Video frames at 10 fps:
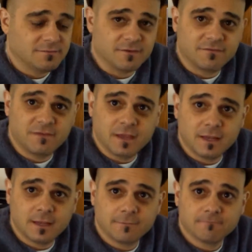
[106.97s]
for
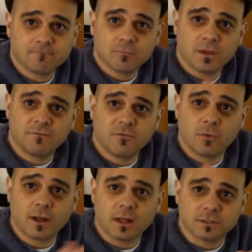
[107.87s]
feeding, and for
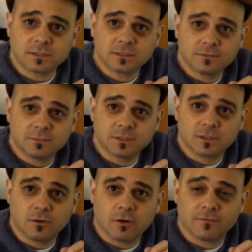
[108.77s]
what else,
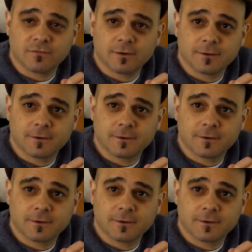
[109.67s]
Mr. Goff?